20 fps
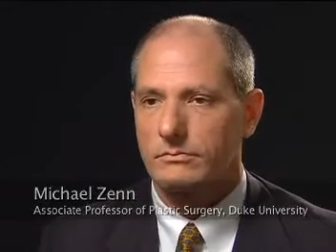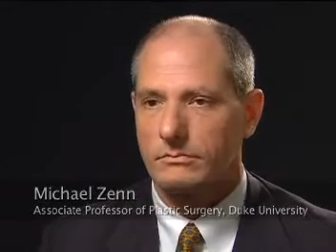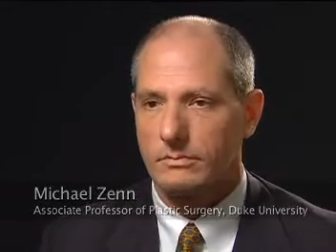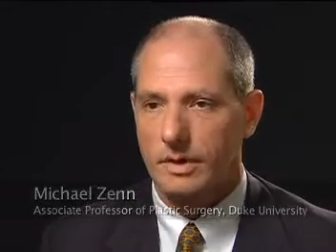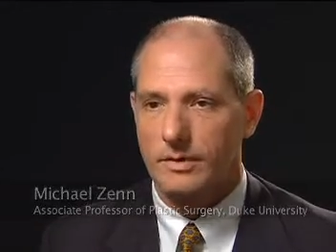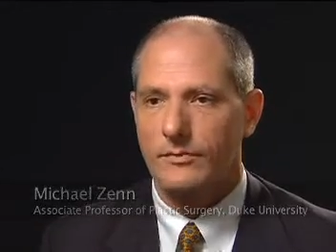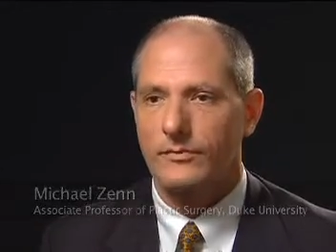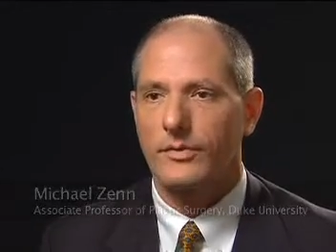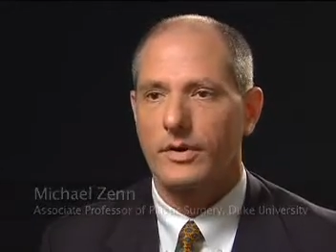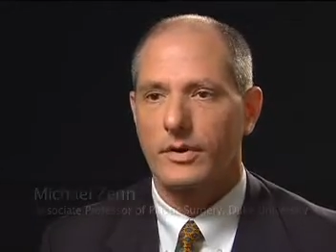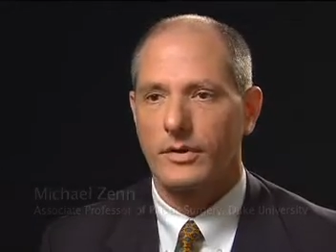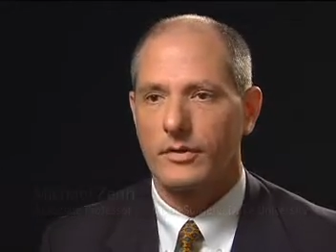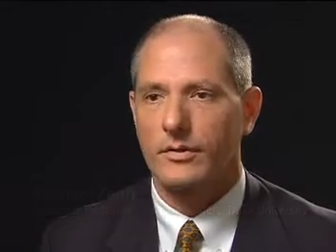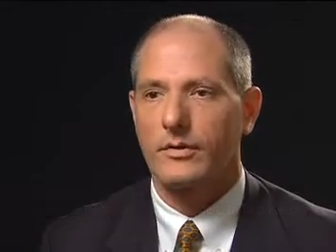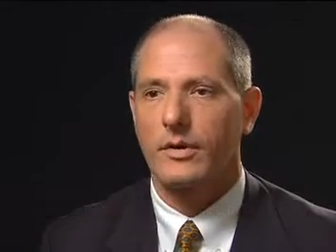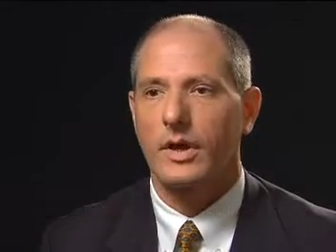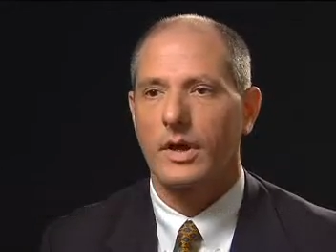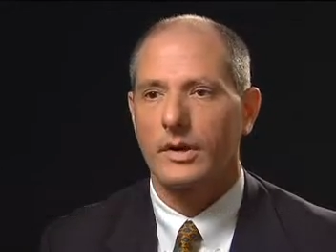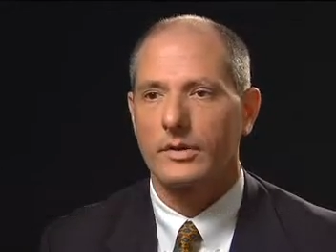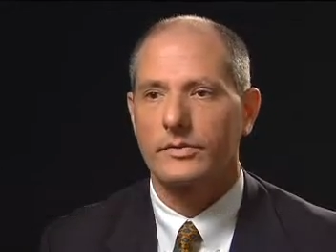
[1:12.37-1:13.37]
right in front of
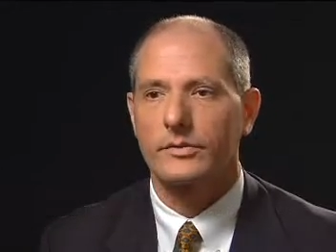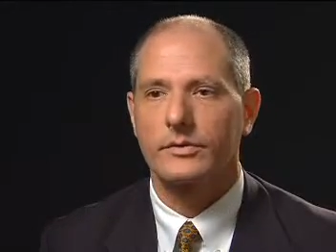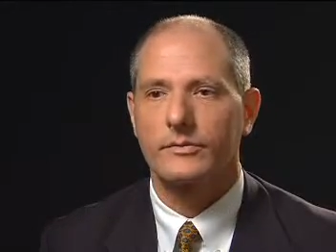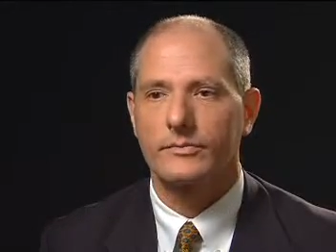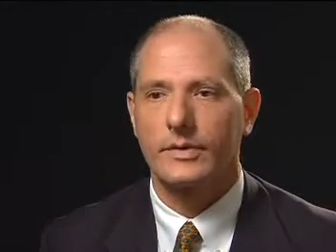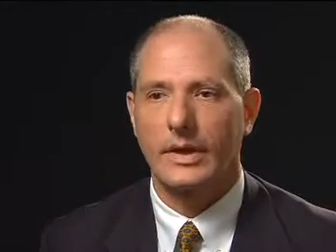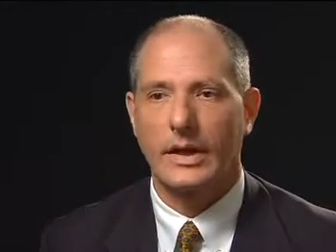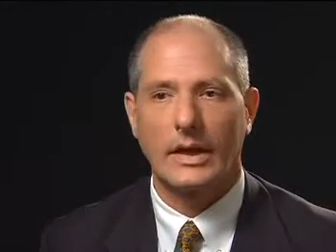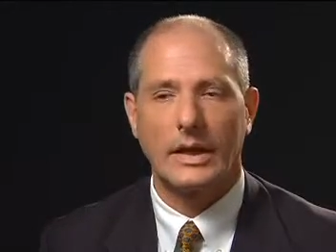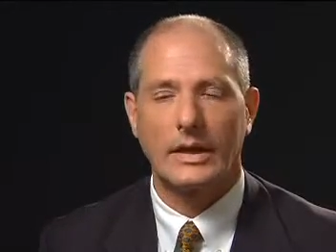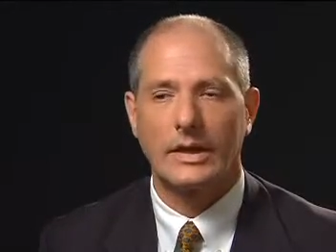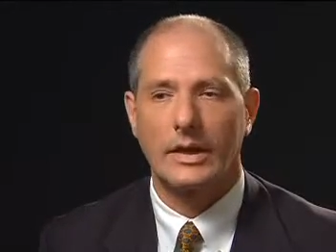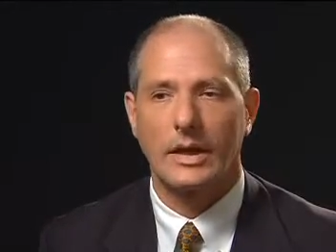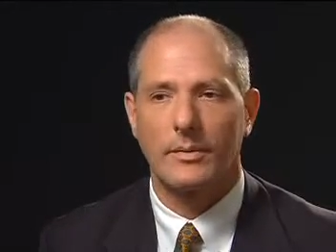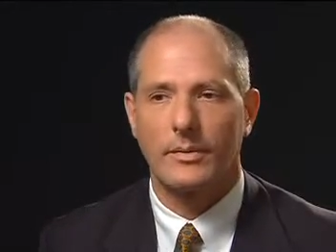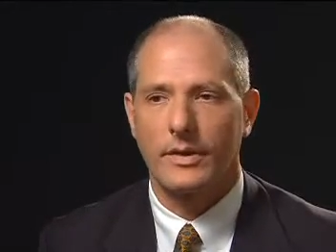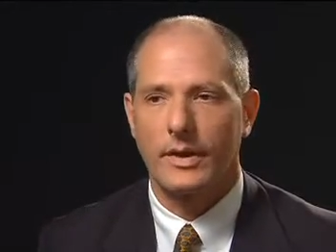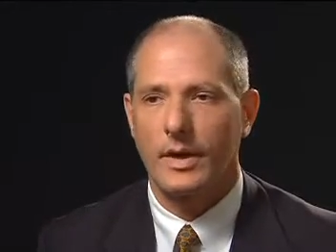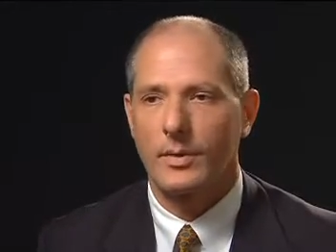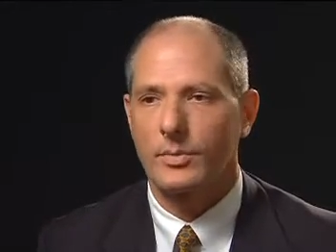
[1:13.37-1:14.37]
their eyes at any time
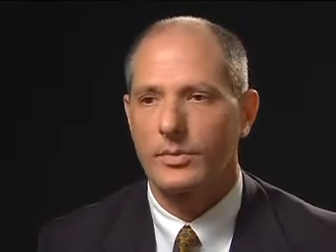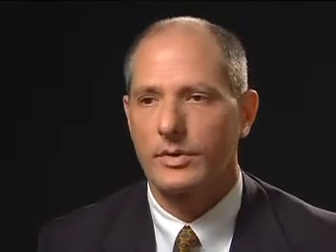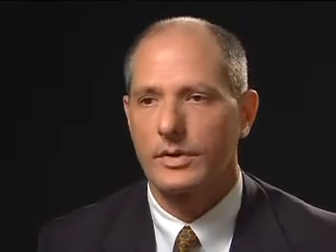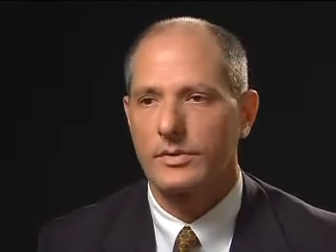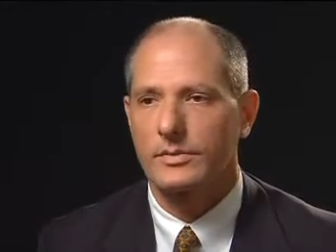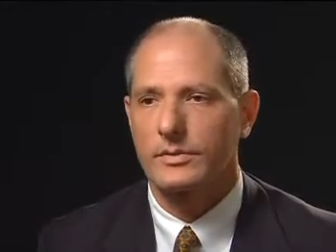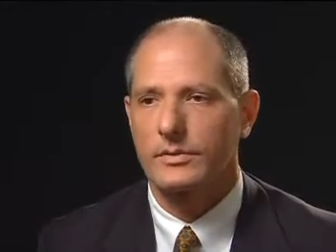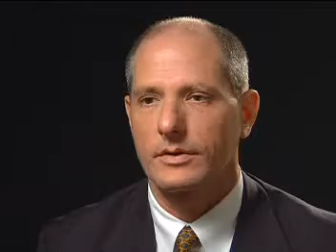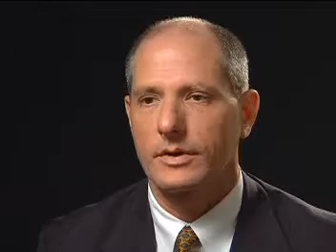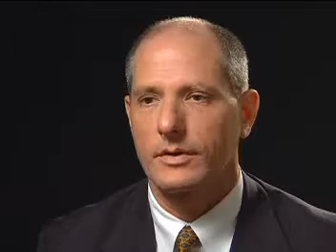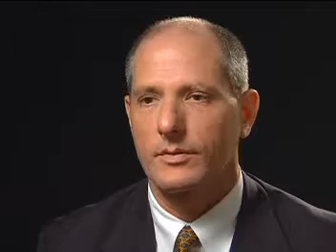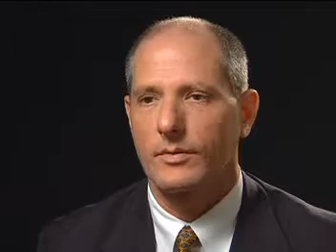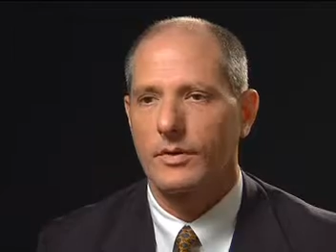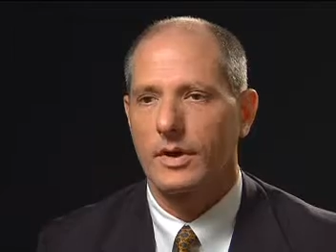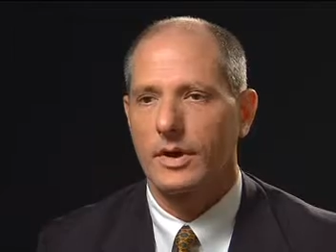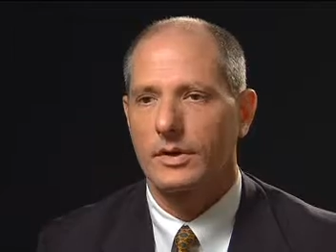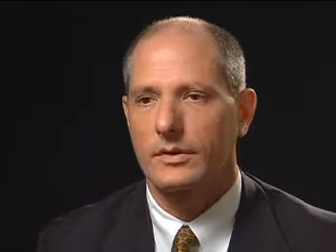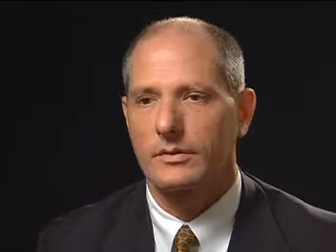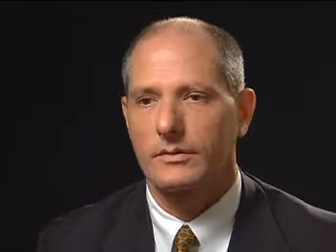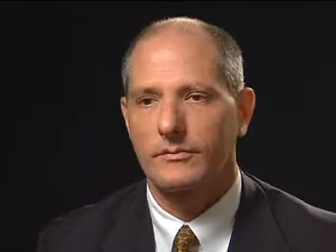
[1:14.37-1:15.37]
of the operation they want.